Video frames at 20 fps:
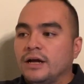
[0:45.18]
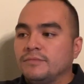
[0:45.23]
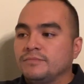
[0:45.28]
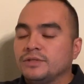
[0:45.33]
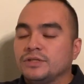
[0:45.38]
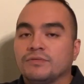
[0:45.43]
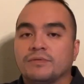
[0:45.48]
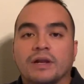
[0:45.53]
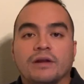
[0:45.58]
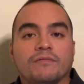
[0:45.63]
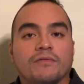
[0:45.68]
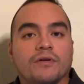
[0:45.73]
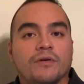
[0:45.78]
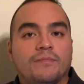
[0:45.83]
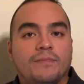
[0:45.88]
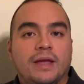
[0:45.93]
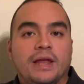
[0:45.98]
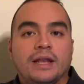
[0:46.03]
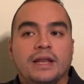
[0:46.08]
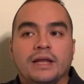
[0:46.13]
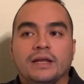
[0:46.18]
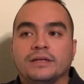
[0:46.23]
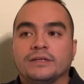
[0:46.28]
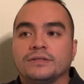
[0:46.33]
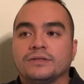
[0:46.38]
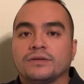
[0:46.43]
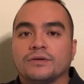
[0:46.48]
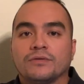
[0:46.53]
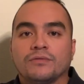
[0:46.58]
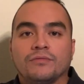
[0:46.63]
So whatever
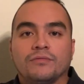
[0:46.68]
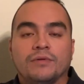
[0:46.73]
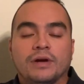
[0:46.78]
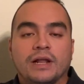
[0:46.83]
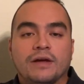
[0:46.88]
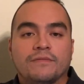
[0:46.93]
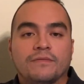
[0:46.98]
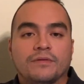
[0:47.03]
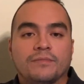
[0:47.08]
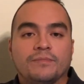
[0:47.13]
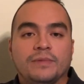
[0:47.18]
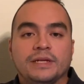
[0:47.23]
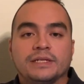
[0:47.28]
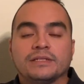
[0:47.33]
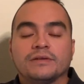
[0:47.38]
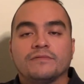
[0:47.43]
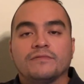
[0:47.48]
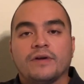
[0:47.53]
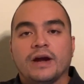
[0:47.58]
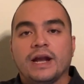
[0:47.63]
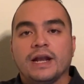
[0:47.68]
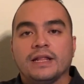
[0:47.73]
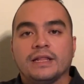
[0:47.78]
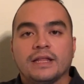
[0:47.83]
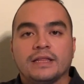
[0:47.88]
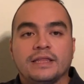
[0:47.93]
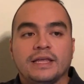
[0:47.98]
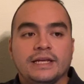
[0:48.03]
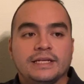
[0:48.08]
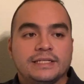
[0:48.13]
opinions or whatever piece of writing
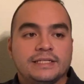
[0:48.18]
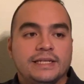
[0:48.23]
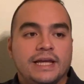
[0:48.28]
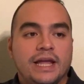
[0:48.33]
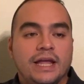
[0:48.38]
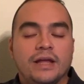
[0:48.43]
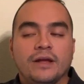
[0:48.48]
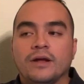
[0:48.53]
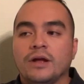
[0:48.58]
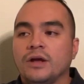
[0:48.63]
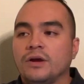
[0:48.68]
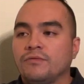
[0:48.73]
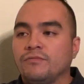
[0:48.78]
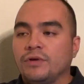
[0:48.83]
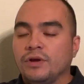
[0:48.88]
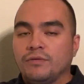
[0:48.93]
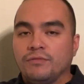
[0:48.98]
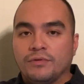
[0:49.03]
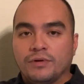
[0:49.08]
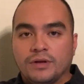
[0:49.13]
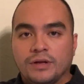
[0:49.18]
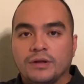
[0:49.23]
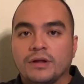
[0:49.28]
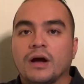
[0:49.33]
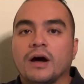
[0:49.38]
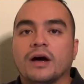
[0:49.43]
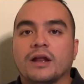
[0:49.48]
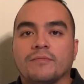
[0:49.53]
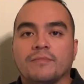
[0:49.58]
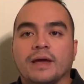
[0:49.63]
that they say, we would
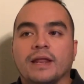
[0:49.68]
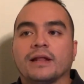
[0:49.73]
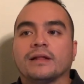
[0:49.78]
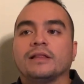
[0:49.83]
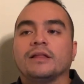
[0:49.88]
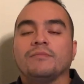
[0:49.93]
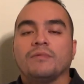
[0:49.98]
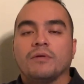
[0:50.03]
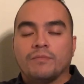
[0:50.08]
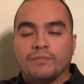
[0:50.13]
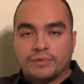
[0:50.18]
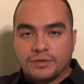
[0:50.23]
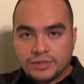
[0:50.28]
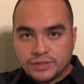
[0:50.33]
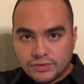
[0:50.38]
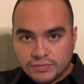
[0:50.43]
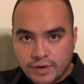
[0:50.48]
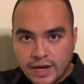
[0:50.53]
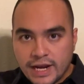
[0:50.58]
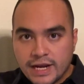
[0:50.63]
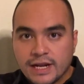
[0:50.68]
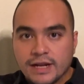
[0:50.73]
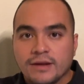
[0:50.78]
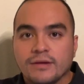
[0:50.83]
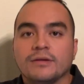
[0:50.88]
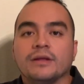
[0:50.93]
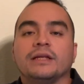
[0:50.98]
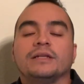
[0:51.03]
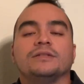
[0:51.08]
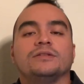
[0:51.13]
automatically be persuaded
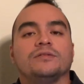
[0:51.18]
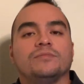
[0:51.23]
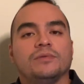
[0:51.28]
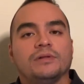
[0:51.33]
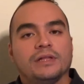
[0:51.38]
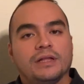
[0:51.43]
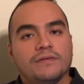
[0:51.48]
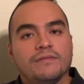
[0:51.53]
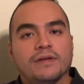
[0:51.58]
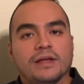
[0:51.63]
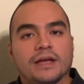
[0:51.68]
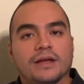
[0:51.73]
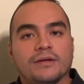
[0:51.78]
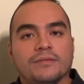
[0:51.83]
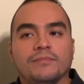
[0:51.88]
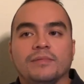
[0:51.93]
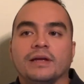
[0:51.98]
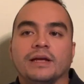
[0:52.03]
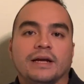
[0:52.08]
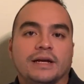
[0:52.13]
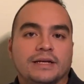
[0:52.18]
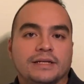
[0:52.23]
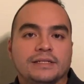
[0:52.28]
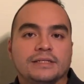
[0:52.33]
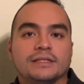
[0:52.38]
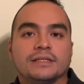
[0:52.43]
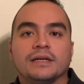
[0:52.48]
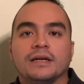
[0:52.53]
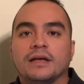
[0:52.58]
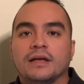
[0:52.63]
into believing it
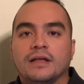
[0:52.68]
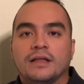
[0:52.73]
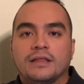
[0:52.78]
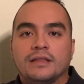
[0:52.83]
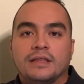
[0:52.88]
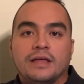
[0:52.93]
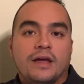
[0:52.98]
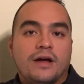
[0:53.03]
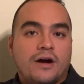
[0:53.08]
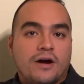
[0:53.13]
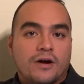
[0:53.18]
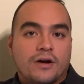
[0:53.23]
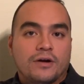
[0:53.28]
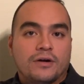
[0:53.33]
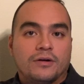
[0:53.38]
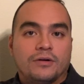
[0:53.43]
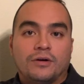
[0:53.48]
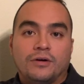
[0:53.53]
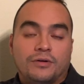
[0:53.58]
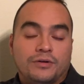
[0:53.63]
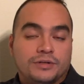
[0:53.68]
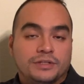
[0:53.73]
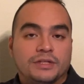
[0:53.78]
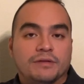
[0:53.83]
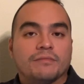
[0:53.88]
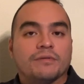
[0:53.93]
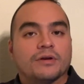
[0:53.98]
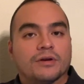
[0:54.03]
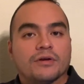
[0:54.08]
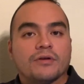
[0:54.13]
because they are owners
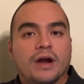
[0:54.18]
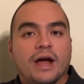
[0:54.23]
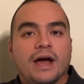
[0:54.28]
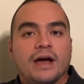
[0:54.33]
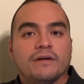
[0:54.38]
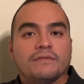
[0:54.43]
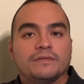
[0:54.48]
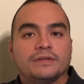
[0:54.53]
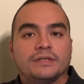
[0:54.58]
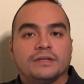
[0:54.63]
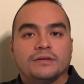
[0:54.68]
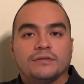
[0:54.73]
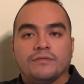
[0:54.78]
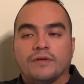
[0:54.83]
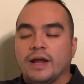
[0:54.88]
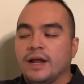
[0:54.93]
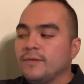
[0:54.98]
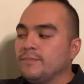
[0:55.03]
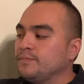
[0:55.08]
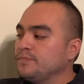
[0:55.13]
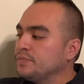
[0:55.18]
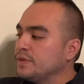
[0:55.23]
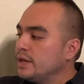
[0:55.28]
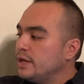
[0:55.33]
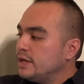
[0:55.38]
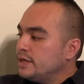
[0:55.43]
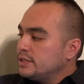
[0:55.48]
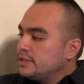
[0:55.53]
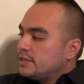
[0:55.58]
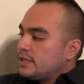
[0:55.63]
of their craft, right?
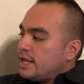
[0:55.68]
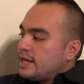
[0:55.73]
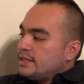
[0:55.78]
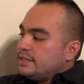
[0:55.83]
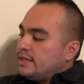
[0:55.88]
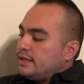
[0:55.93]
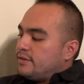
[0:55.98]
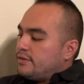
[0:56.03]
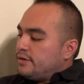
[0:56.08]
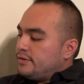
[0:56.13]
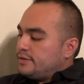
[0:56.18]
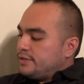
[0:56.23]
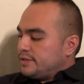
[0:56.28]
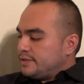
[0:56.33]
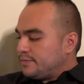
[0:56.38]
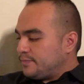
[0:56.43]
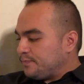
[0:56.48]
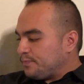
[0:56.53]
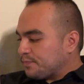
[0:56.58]
So that is ethos.